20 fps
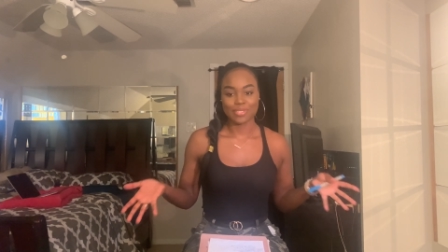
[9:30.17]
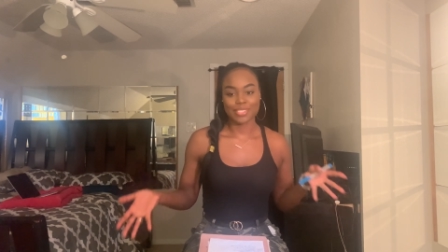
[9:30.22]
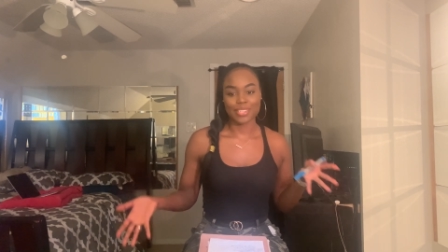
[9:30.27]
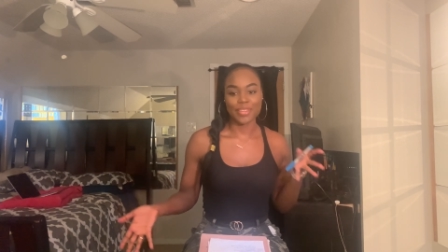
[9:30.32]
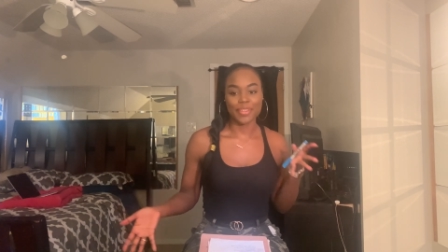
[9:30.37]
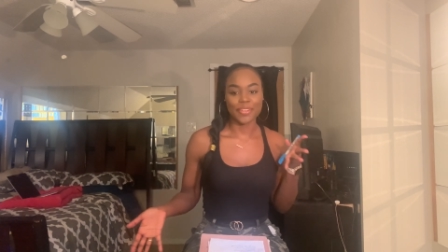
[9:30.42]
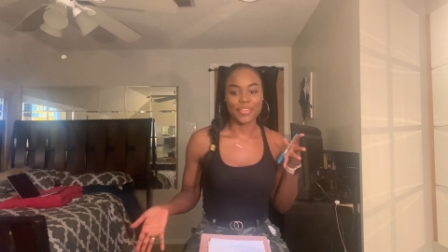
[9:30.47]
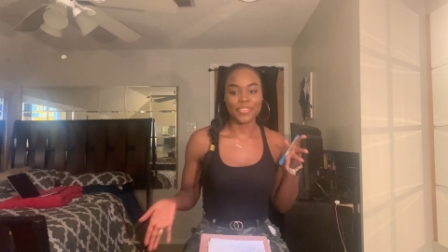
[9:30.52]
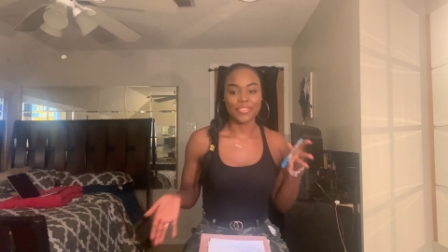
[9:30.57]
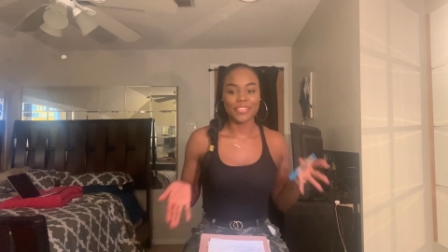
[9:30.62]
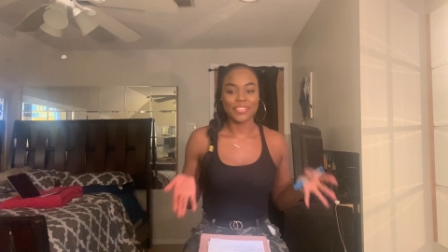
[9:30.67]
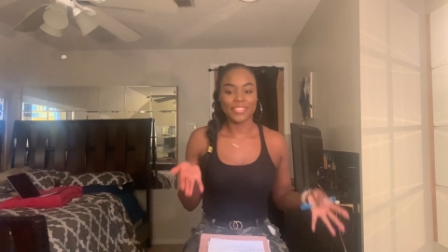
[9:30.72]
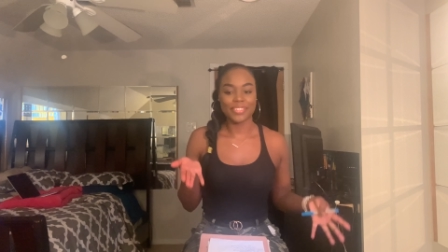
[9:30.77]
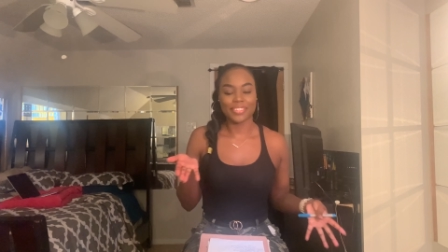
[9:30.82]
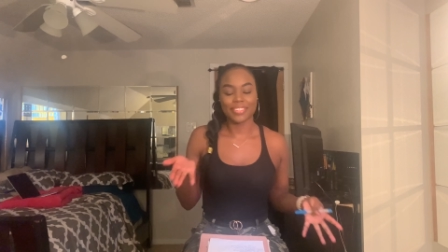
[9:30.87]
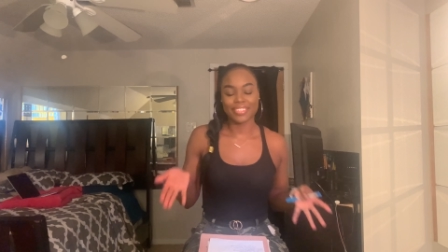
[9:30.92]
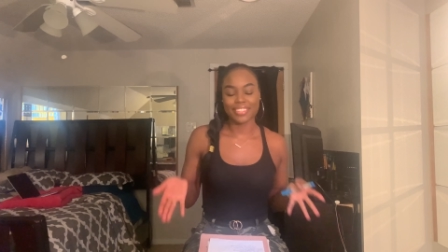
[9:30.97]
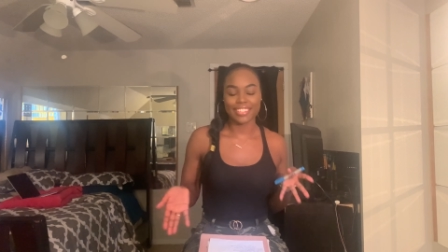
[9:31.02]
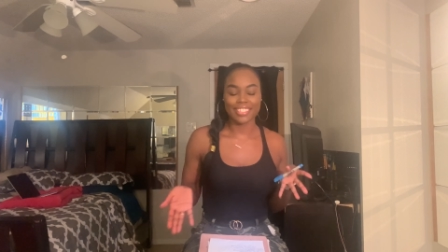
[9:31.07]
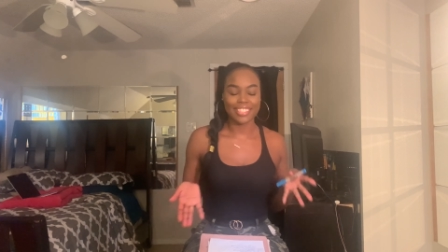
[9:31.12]
So
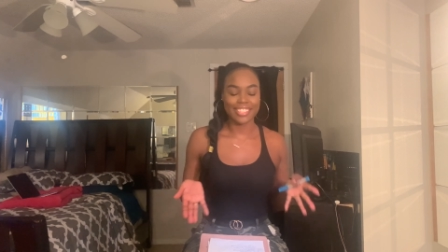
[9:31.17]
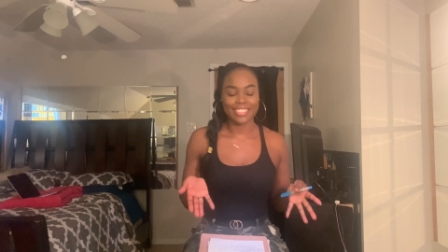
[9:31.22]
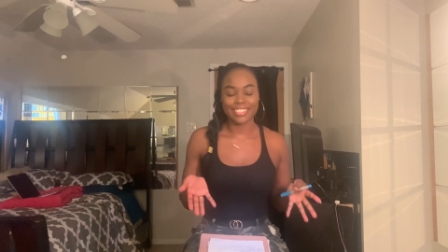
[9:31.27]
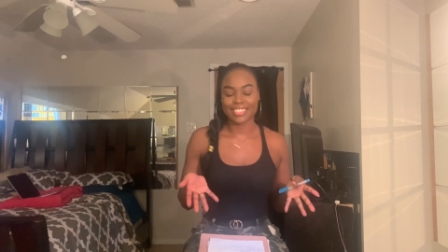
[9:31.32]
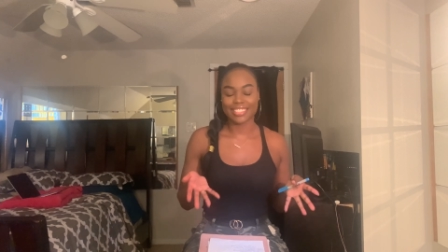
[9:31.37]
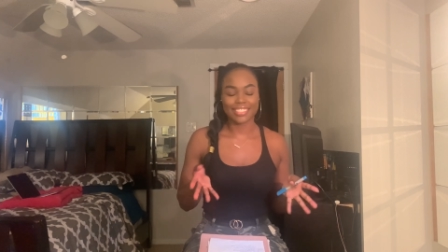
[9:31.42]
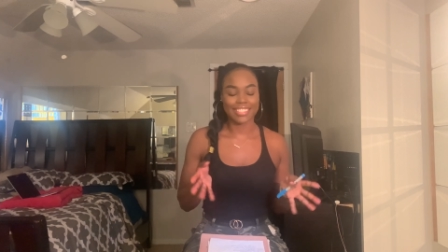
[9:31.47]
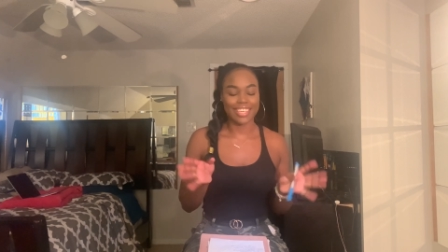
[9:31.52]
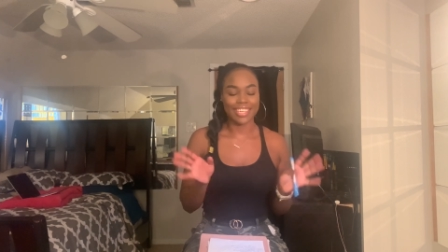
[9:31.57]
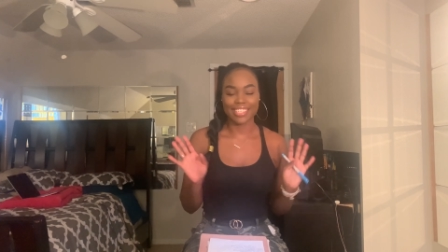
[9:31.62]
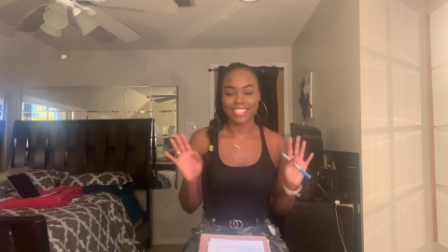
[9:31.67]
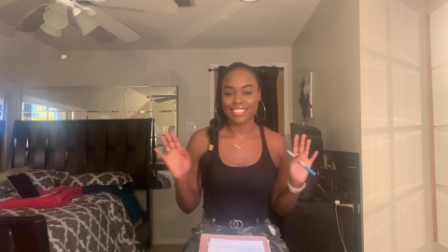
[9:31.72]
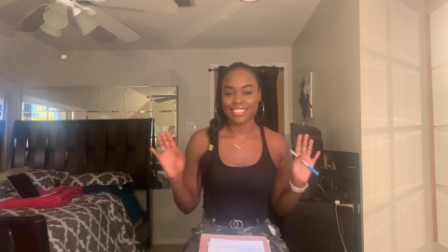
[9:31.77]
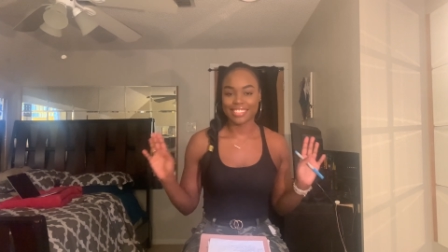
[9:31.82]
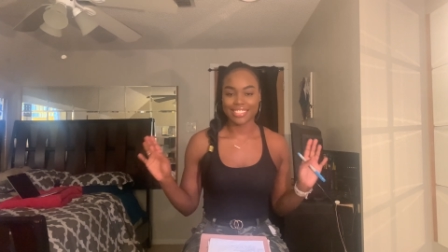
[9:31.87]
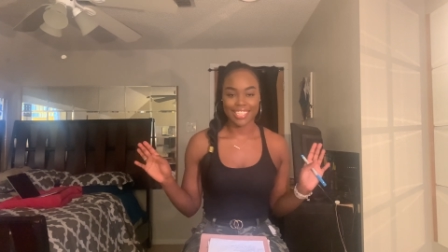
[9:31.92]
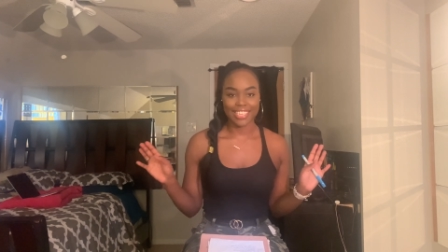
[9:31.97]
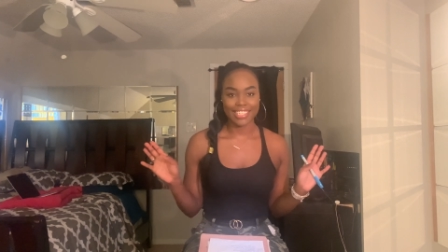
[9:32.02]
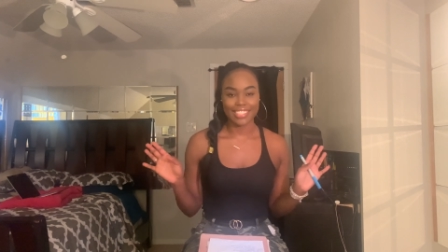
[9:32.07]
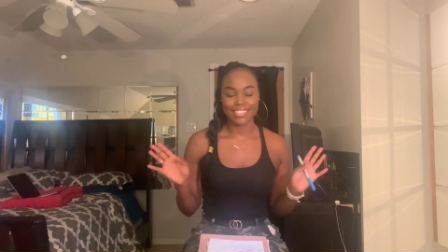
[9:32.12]
it's just like a
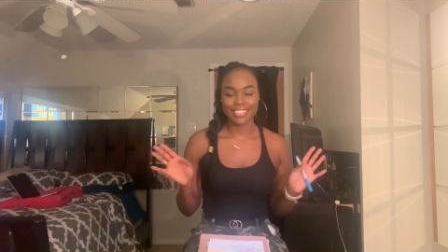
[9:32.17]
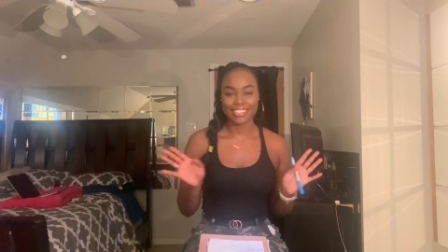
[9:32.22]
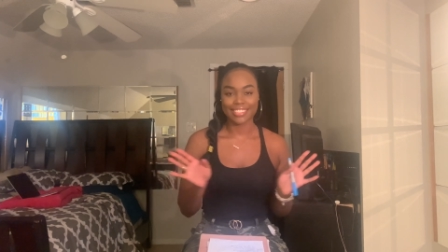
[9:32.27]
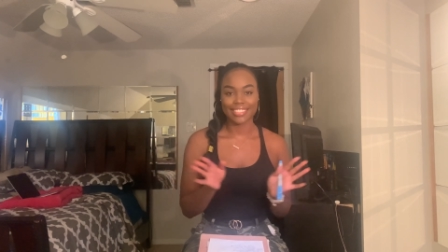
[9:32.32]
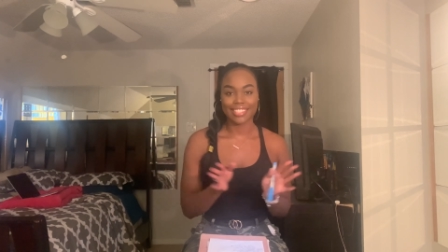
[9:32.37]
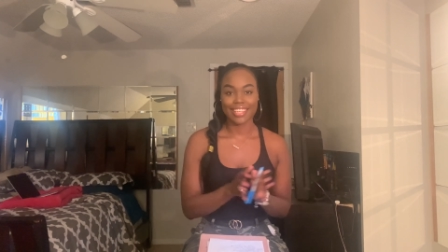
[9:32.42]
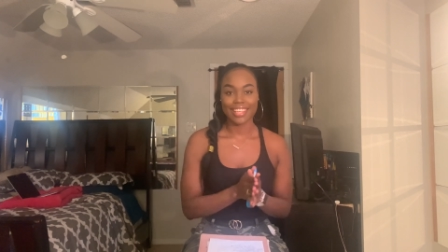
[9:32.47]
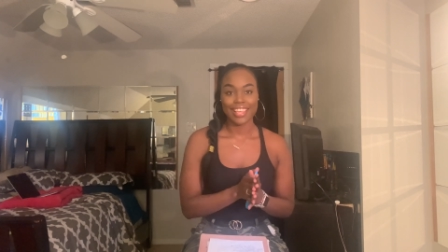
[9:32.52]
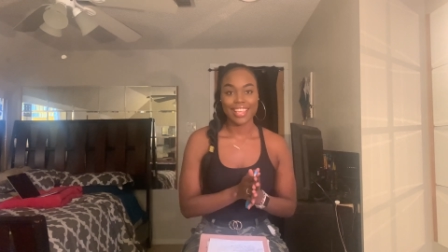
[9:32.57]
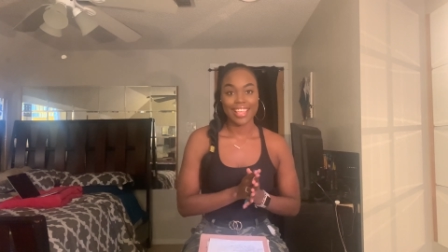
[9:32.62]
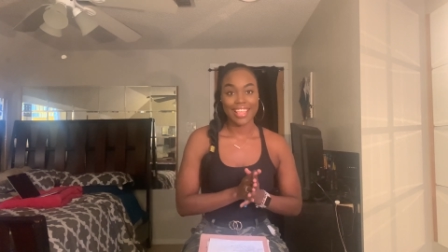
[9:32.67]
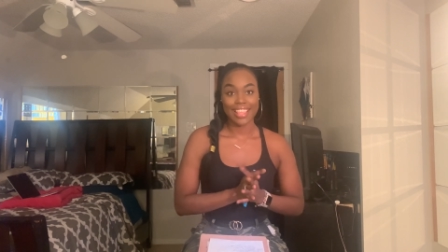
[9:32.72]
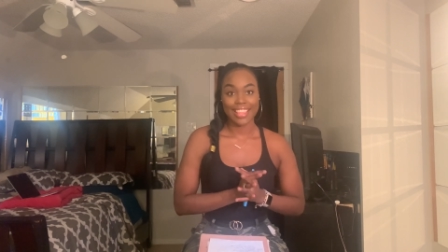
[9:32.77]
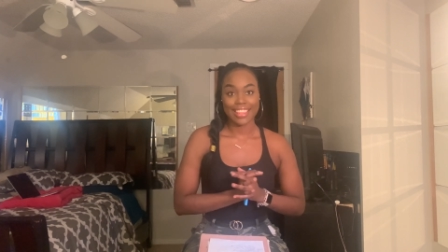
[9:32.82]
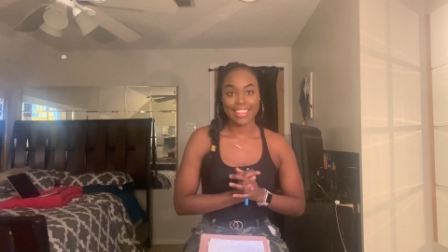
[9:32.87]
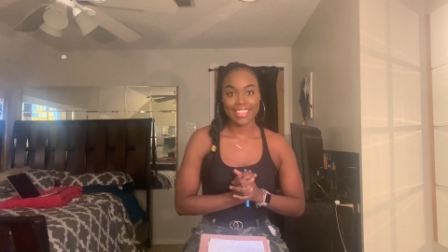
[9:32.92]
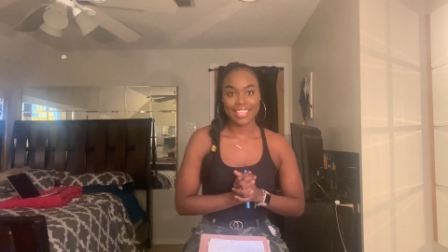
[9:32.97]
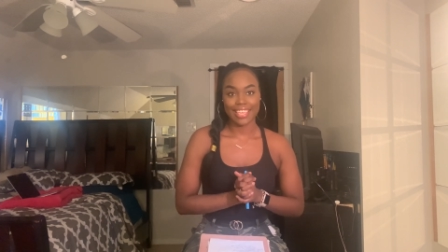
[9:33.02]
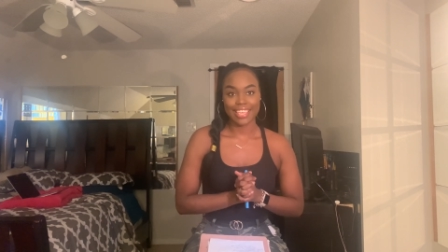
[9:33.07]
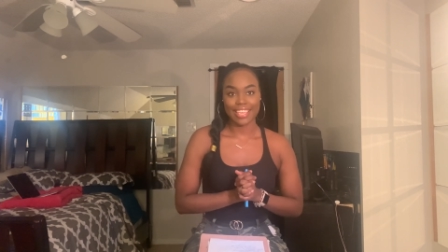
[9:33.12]
chance
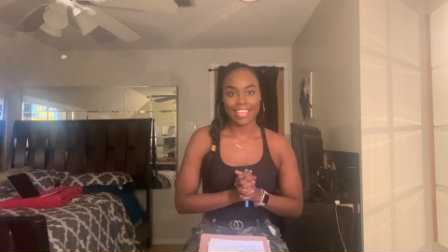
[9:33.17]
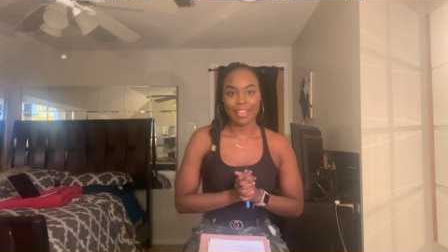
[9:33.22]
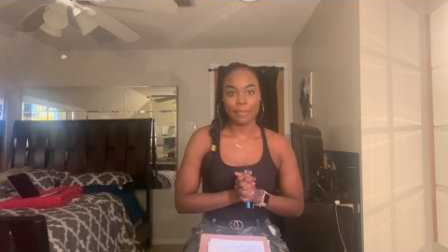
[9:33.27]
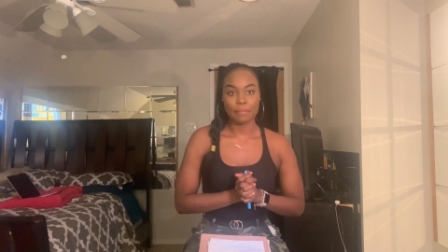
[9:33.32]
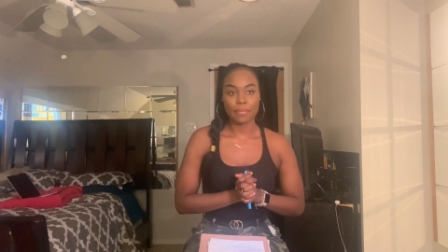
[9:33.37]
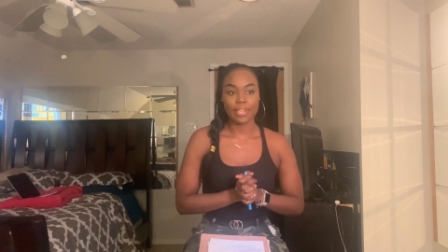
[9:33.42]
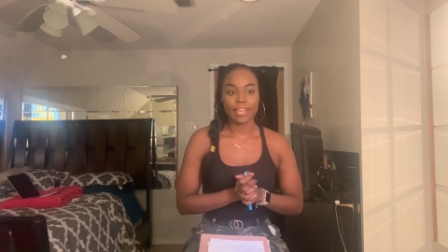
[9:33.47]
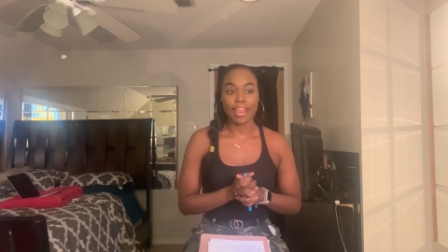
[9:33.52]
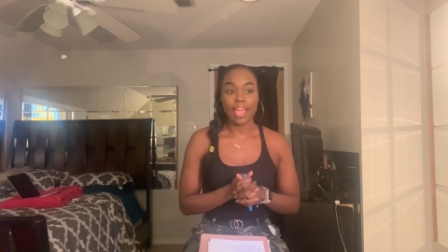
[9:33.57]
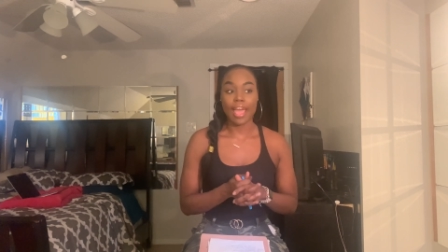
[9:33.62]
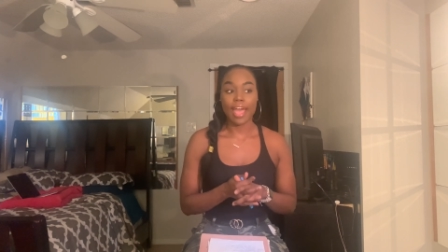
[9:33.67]
thing. But